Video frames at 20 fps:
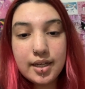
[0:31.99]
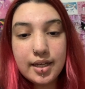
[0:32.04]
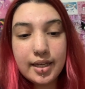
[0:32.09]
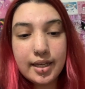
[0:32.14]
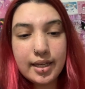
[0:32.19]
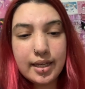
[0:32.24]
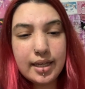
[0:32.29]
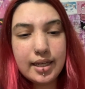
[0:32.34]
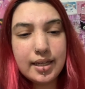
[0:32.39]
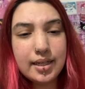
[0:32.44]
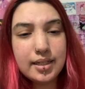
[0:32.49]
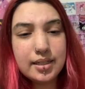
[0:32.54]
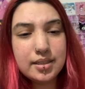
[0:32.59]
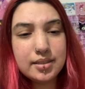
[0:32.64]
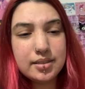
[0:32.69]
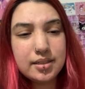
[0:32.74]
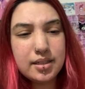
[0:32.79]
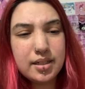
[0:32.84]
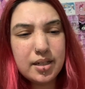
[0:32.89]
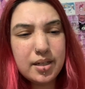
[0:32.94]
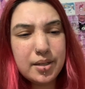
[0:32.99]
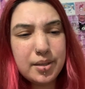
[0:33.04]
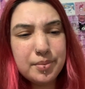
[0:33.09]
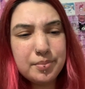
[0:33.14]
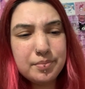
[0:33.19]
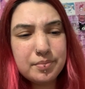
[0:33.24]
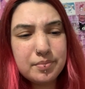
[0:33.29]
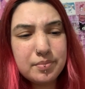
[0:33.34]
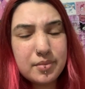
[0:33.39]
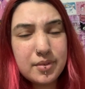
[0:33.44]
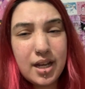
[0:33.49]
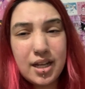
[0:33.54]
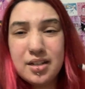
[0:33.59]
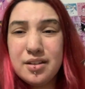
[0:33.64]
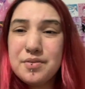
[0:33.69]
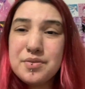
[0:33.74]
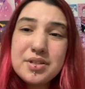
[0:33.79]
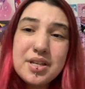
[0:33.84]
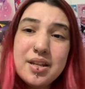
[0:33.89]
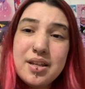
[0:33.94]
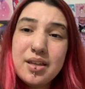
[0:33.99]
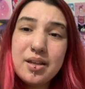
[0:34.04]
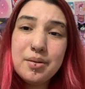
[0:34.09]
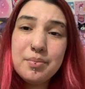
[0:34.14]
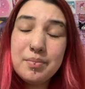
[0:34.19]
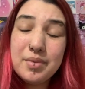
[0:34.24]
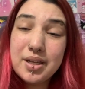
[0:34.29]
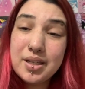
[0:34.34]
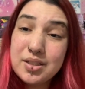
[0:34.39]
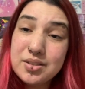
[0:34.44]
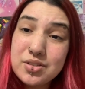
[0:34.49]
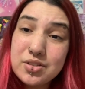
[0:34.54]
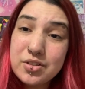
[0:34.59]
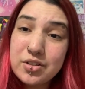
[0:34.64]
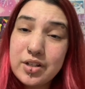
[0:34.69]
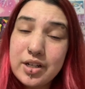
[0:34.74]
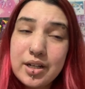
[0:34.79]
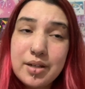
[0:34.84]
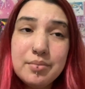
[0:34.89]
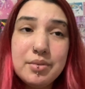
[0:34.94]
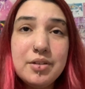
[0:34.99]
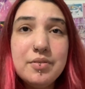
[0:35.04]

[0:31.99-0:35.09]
and kind of setting up my Instagram,